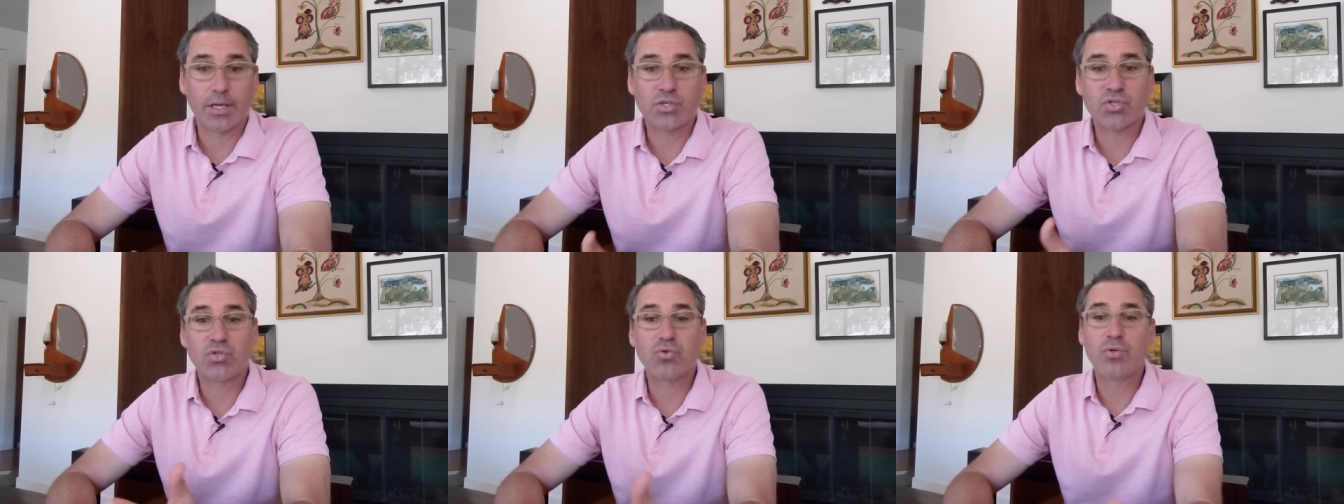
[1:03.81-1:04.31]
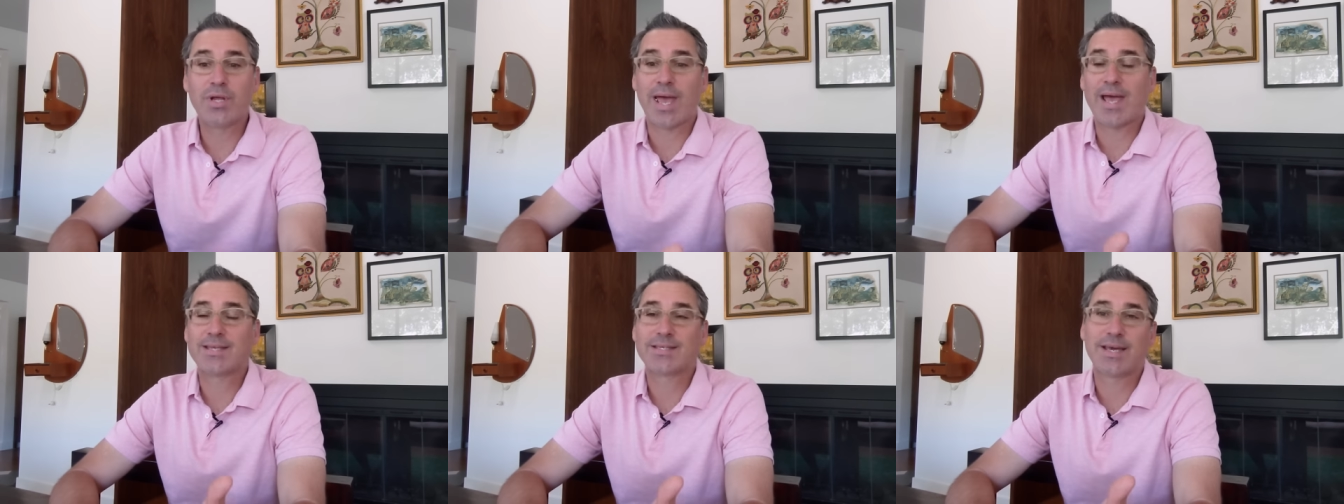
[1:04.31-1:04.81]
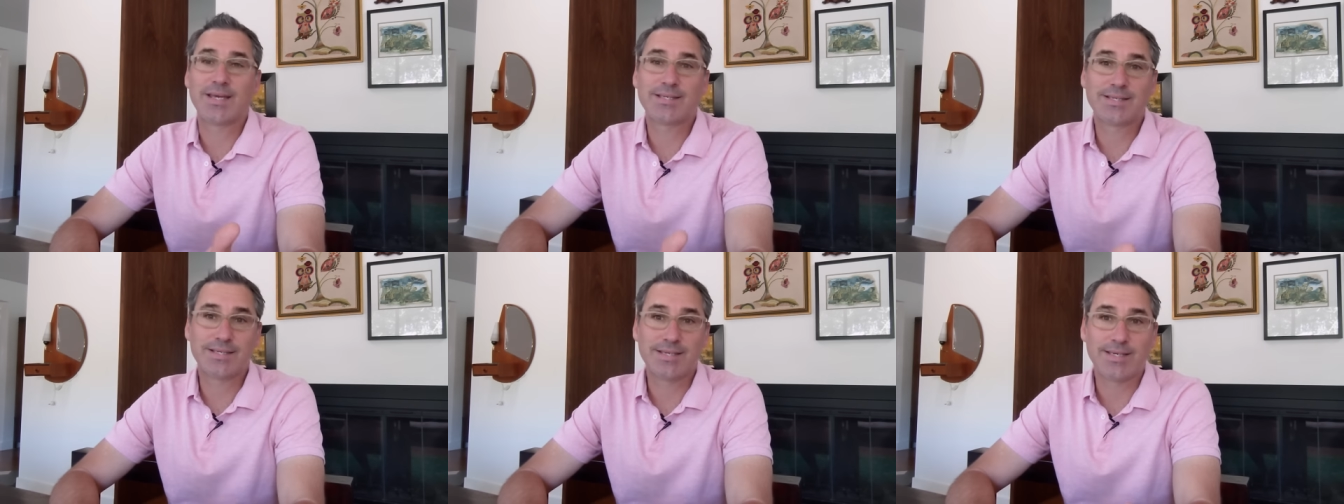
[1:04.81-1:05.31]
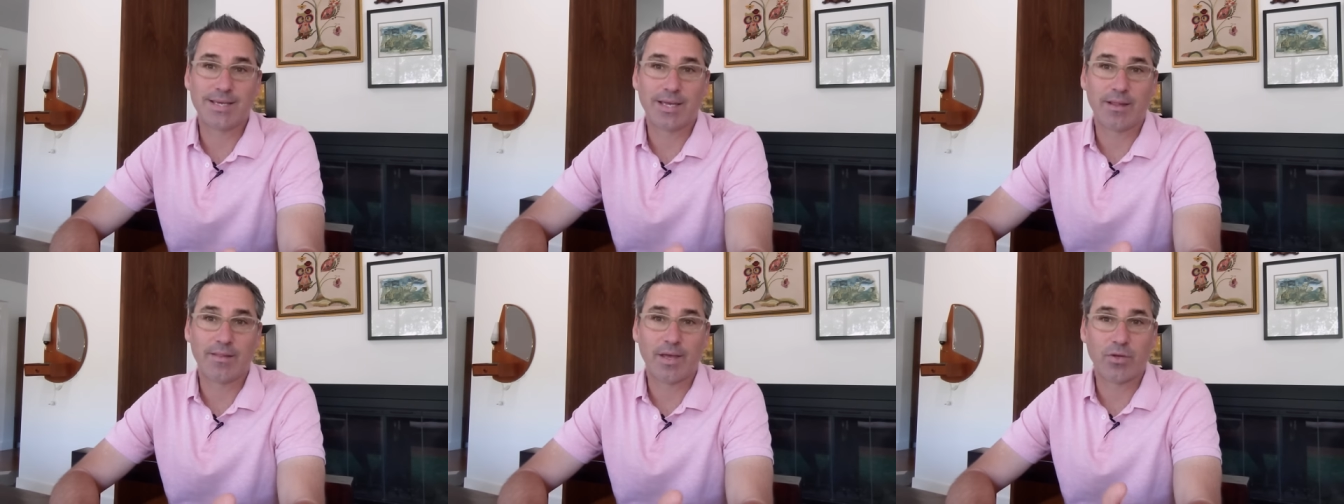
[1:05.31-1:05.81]
as soon as they see
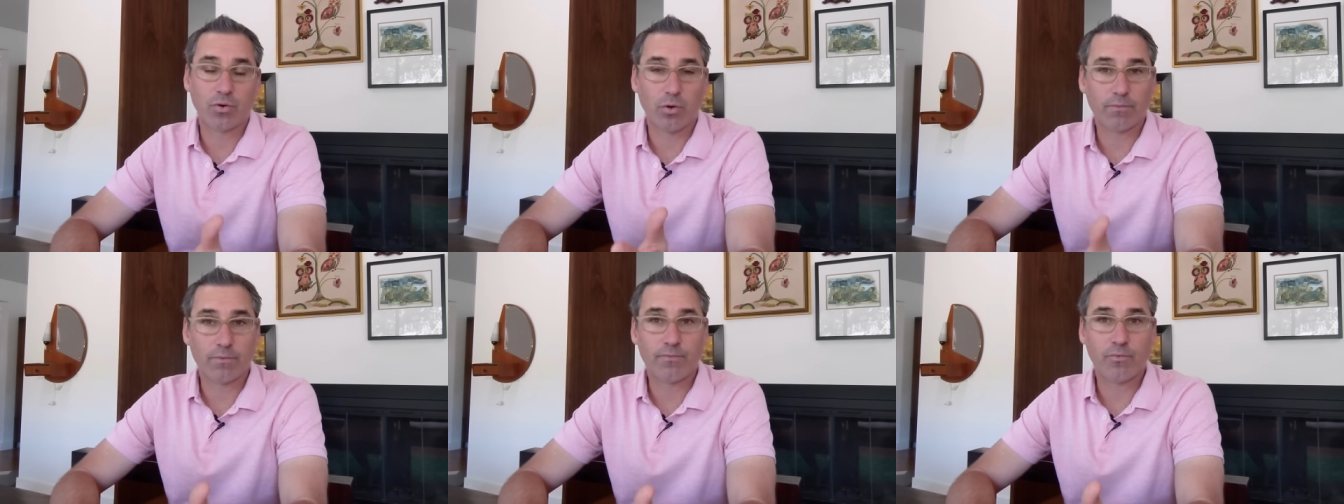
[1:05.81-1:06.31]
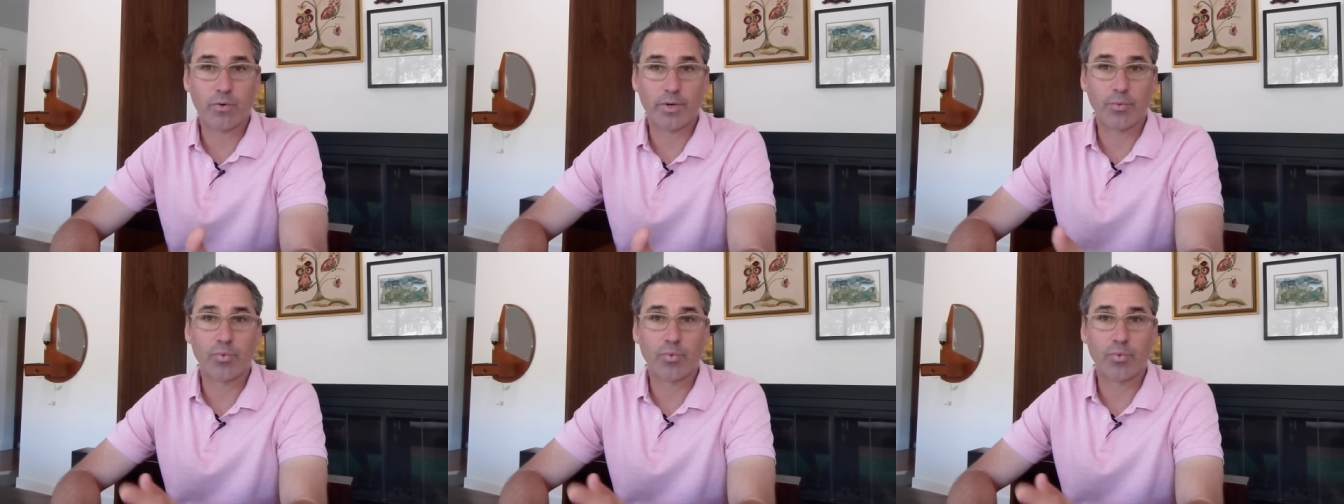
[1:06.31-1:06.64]
that you're over 40,